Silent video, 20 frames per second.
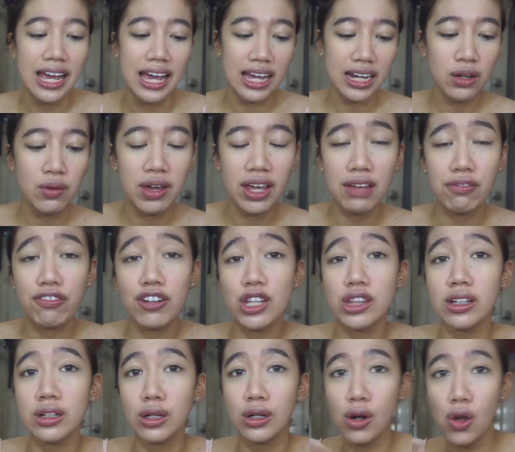Anyway,
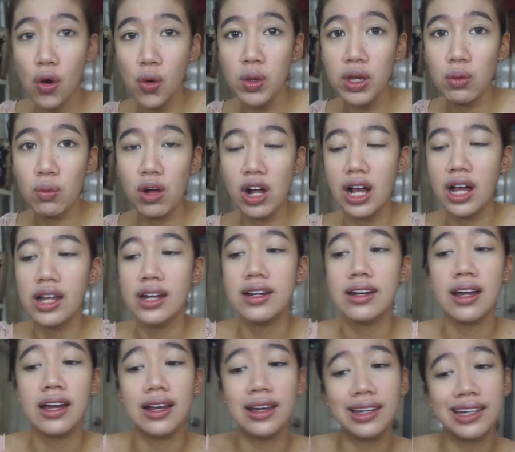for the glowy
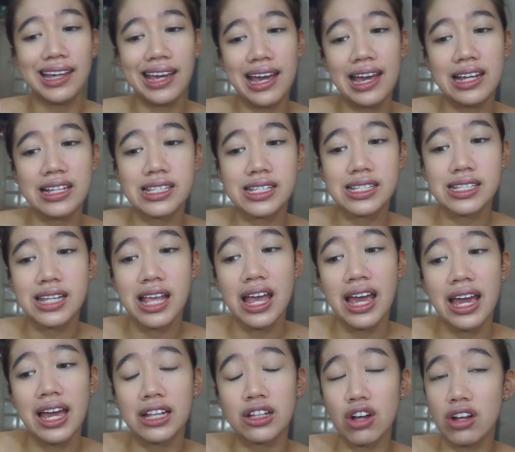one, I guess
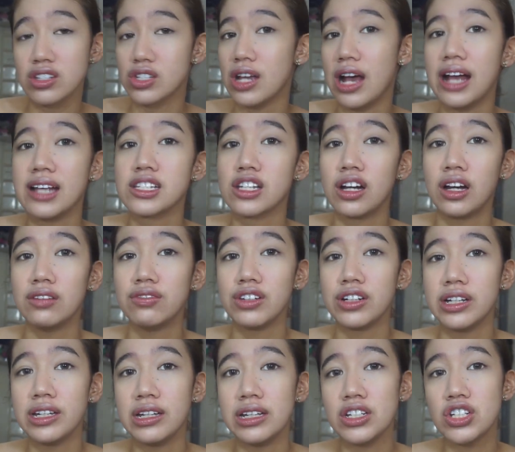it also has
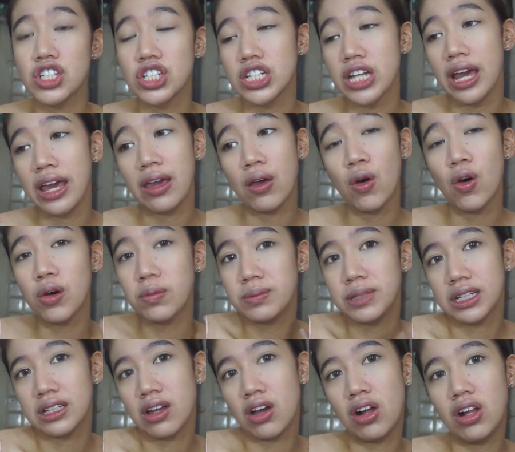coverage. I
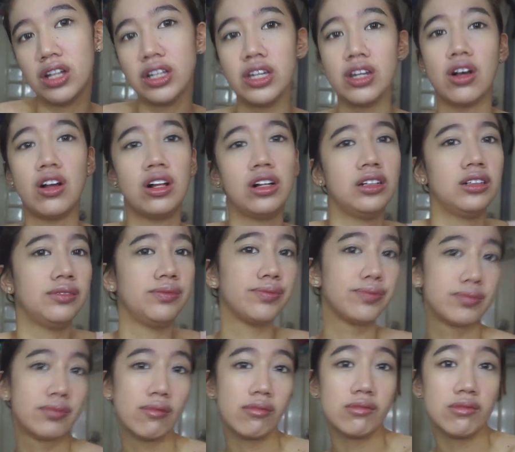hope that all y'all
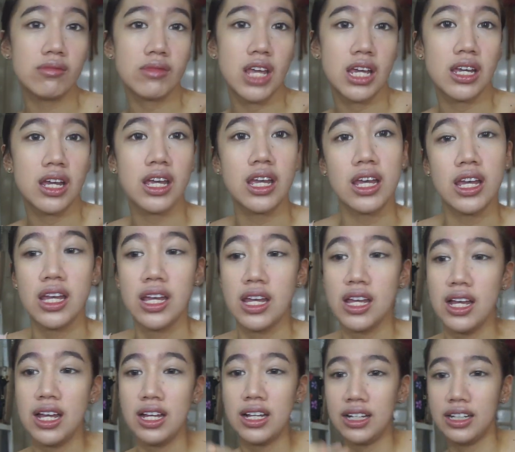
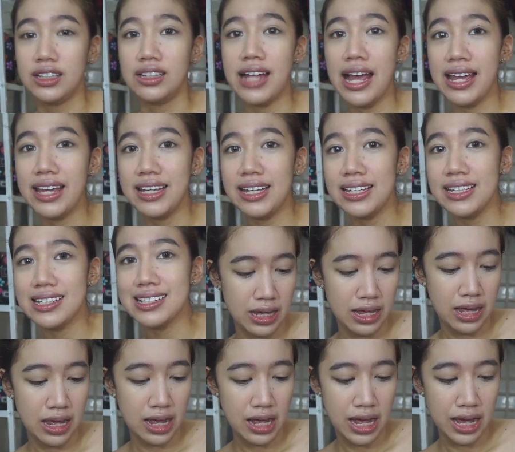like it.
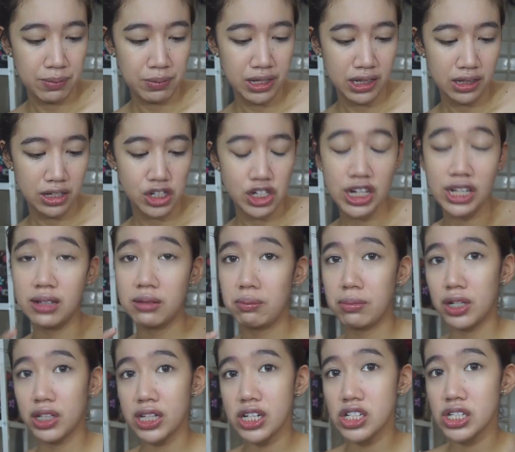I'm in the
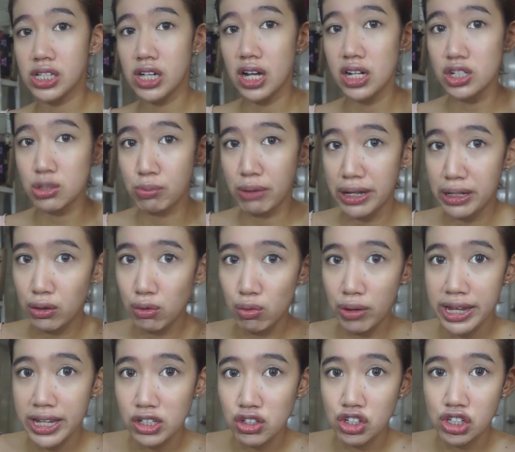shade Butterscotch, by the
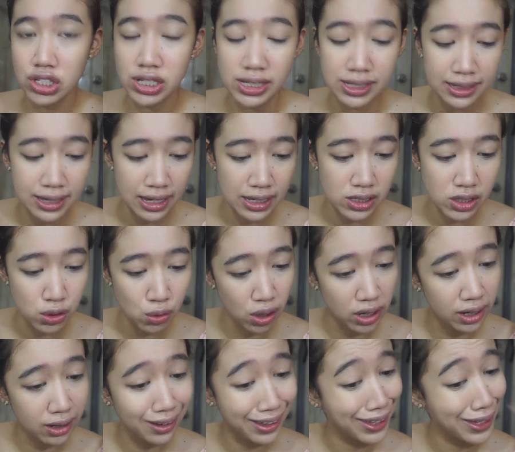way, just in case
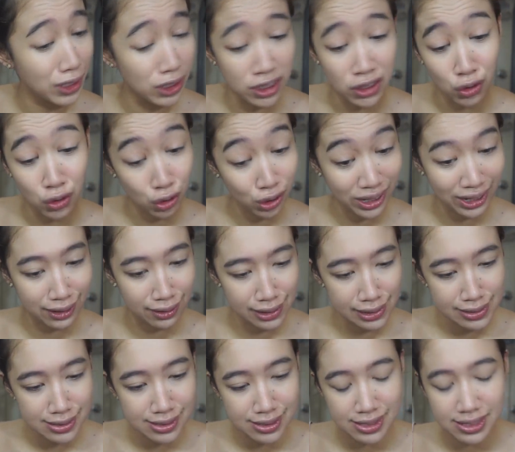you are
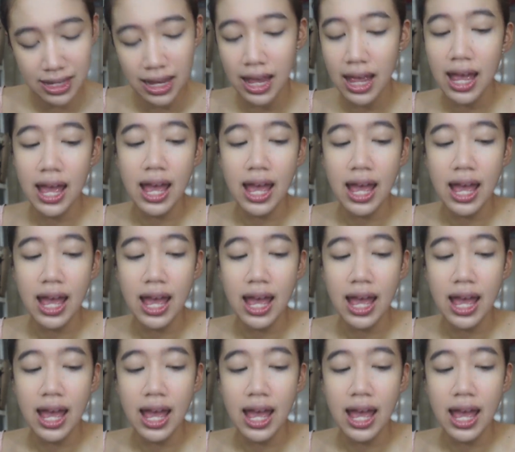curious.